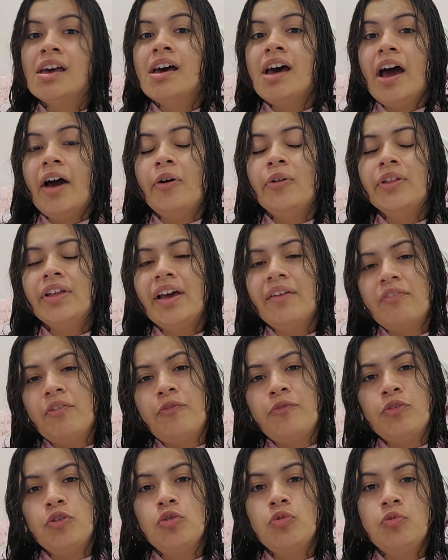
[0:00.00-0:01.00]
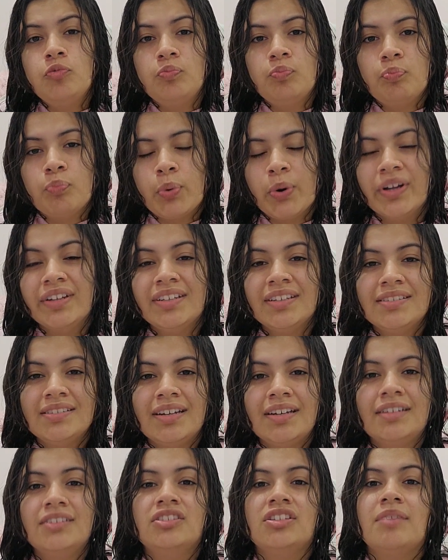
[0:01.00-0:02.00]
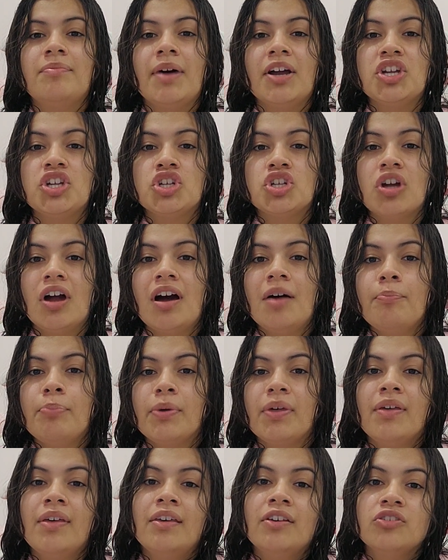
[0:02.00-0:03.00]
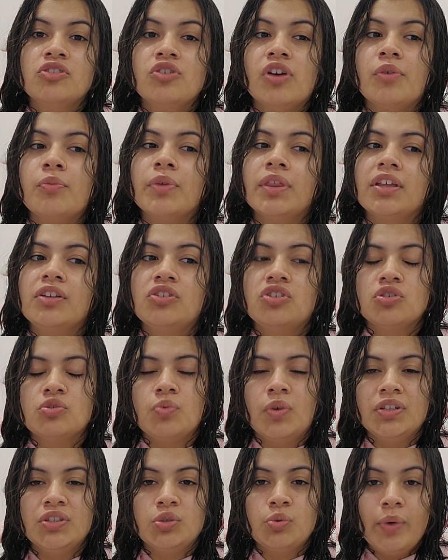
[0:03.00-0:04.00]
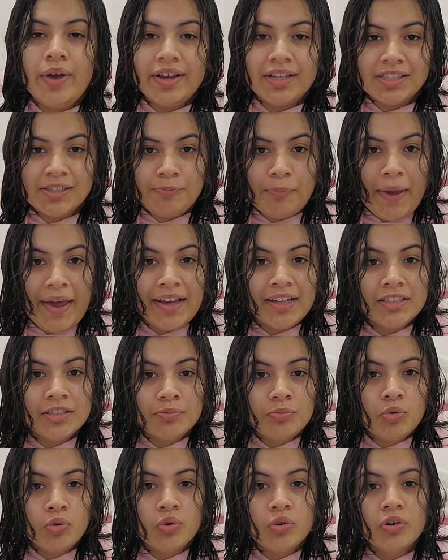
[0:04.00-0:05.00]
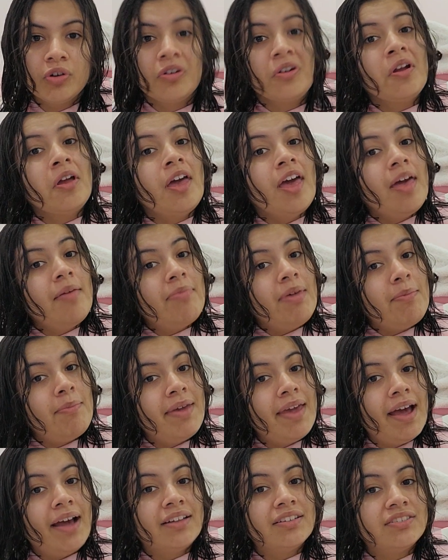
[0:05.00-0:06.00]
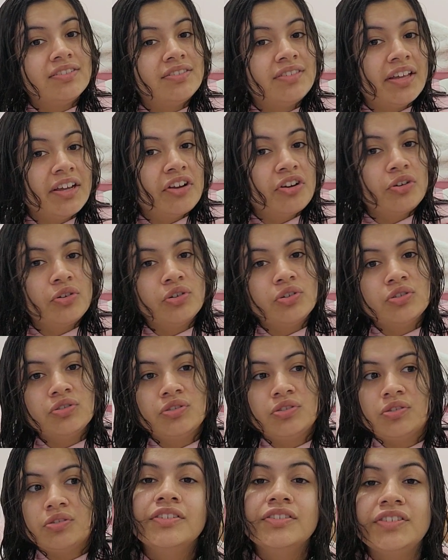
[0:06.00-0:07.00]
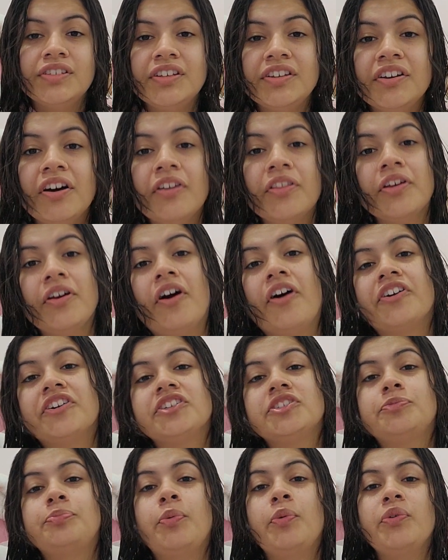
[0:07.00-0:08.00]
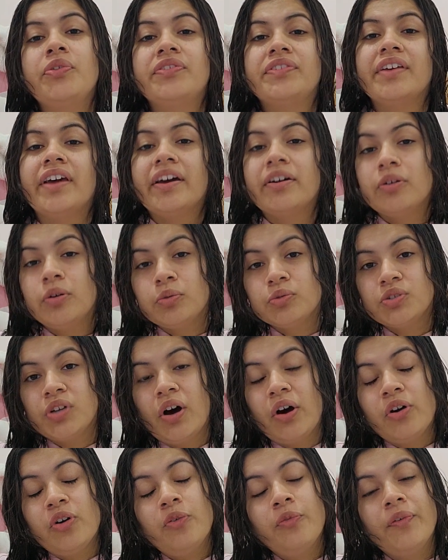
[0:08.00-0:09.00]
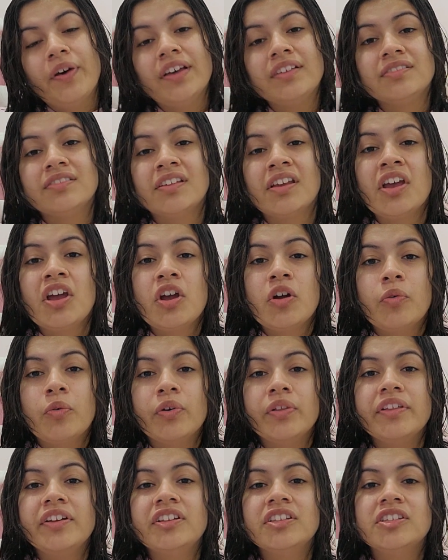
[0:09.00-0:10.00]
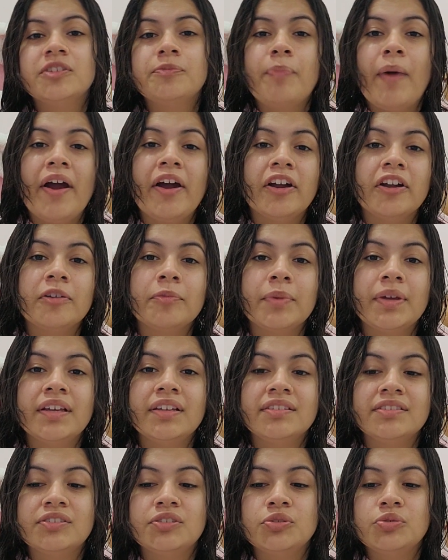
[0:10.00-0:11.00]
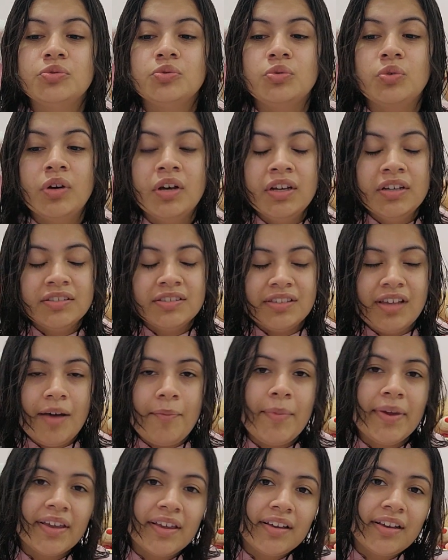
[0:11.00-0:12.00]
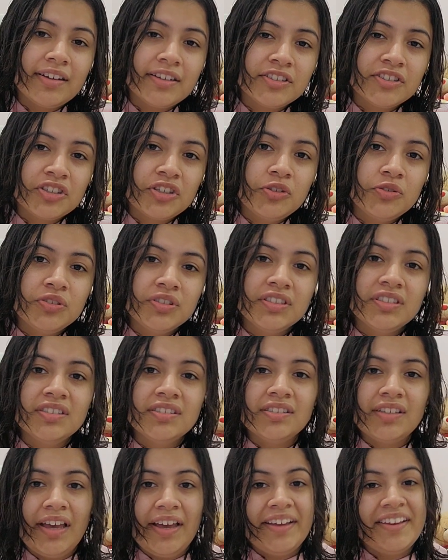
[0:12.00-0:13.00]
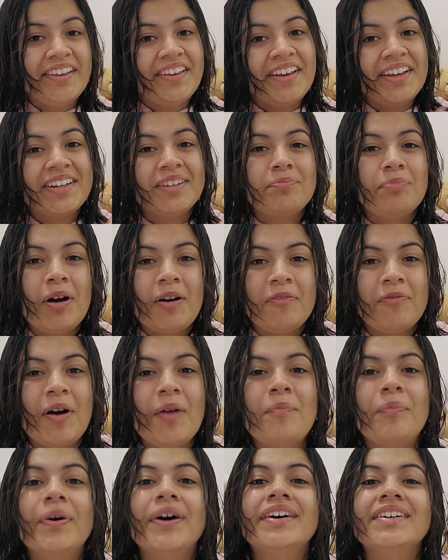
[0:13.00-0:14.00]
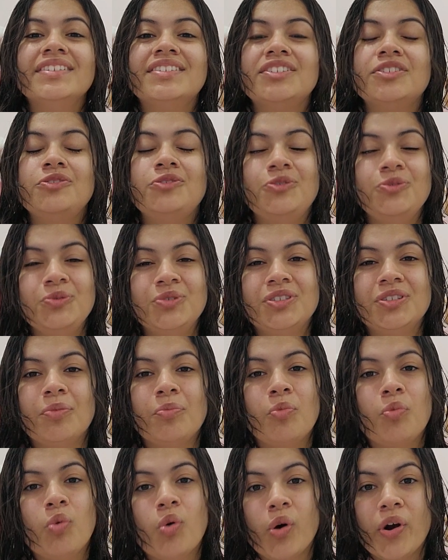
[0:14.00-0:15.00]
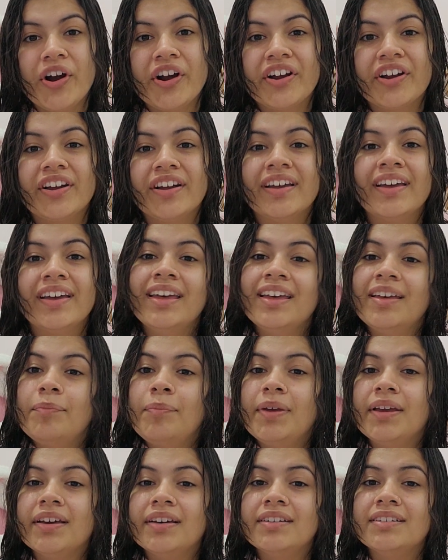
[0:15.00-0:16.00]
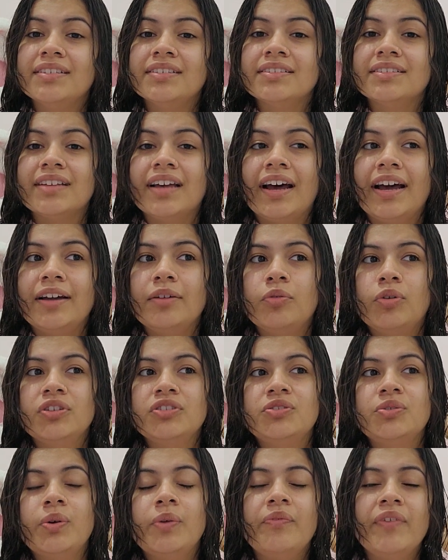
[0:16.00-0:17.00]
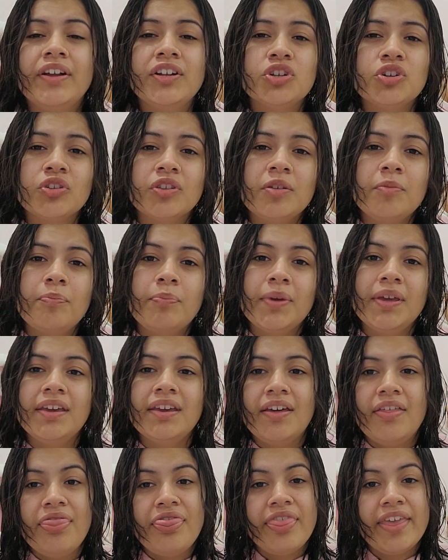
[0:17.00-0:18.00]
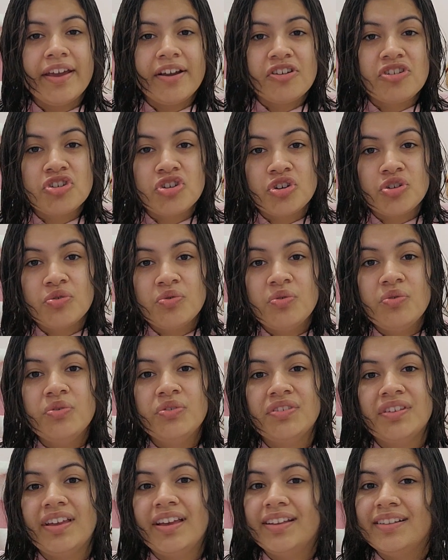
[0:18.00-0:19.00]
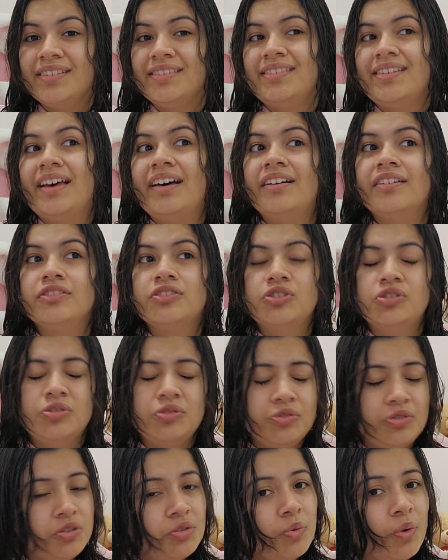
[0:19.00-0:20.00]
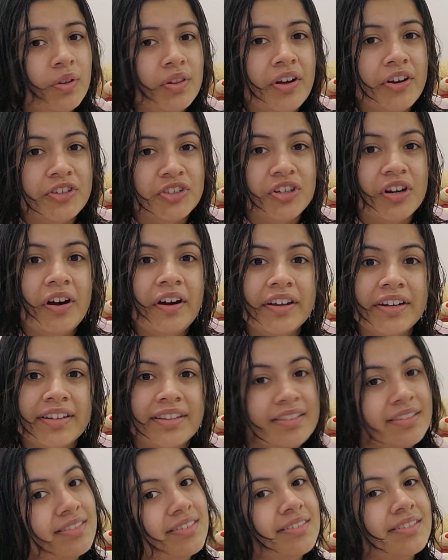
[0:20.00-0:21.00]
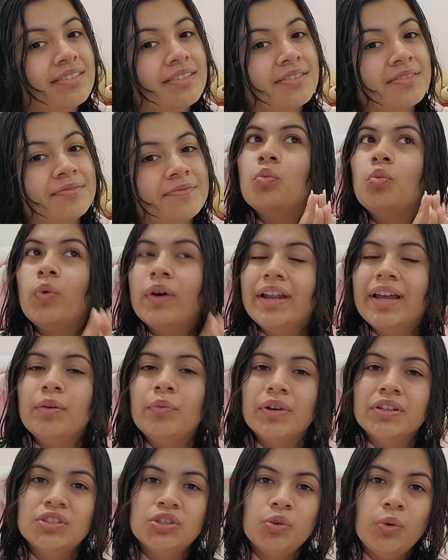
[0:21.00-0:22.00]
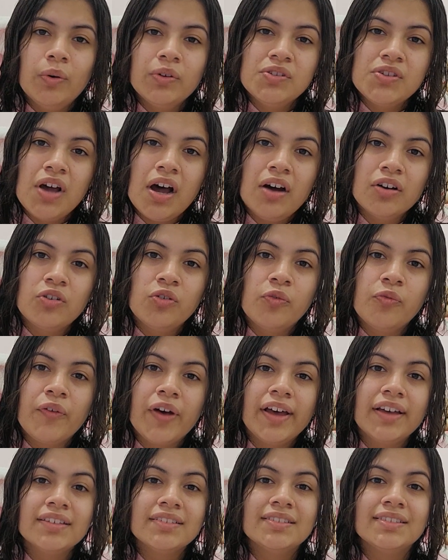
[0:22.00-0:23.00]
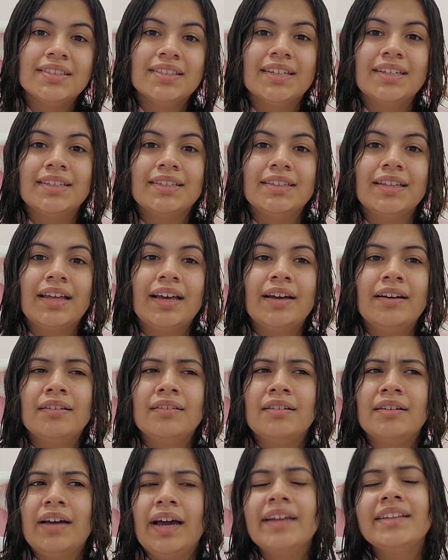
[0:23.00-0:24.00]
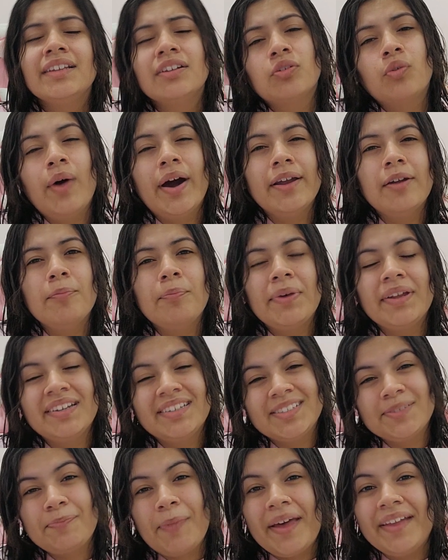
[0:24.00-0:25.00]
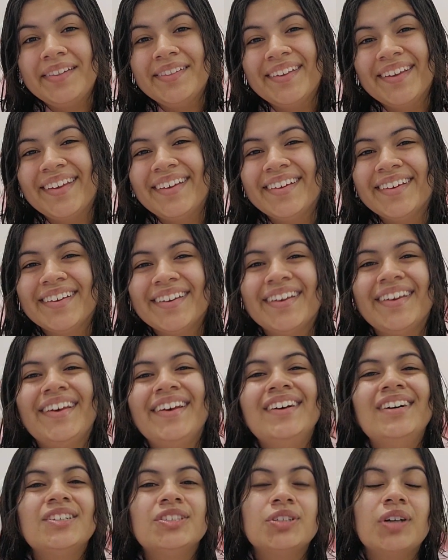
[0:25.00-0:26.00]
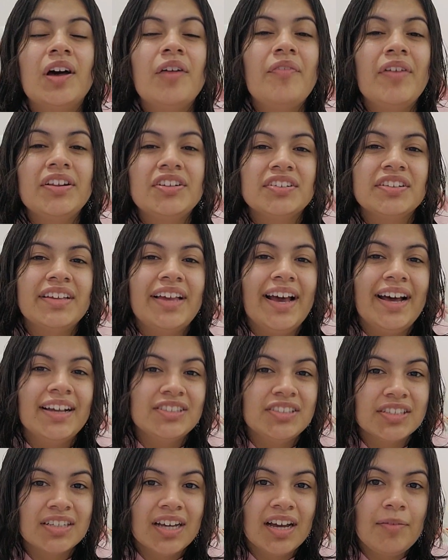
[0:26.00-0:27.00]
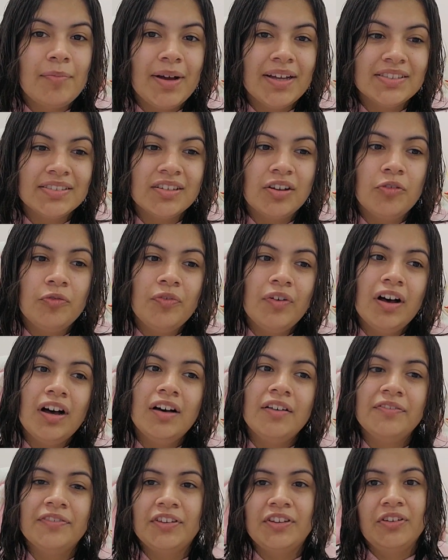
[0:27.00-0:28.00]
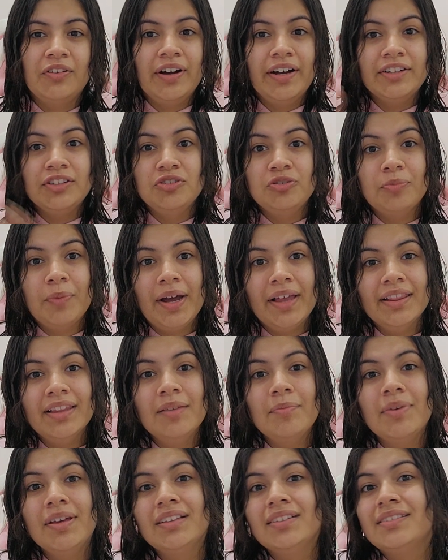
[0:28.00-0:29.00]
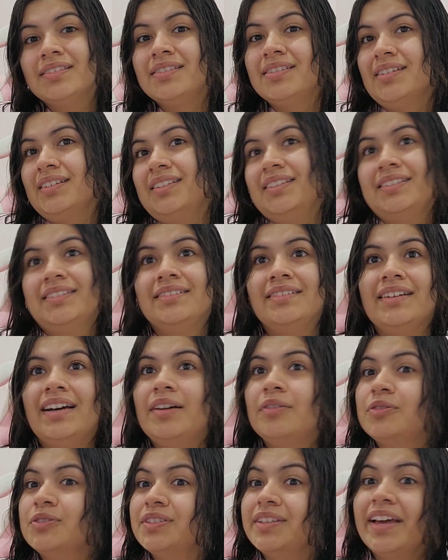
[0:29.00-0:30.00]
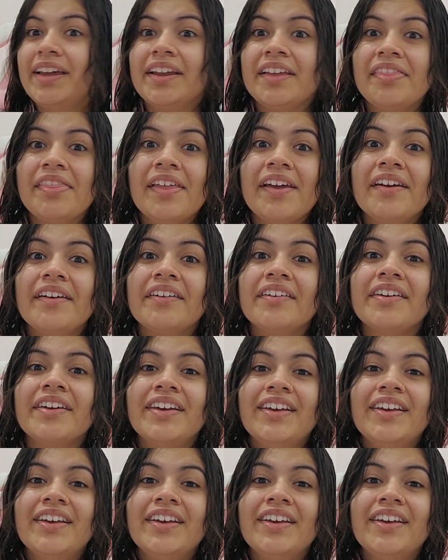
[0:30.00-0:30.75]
I only have a few print designs on my shop, so I really just want to expand more and maybe add stickers. Seeing all the artist booths at Otaku Fest really inspired me to stop making excuses and get up off my butt to do some work, because I want to eventually be in their shoes and sell to a larger audience. When I went to Otaku Fest, I did quite a bit of spending, so I eventually had to cut myself off. I knew my limits and I was getting there.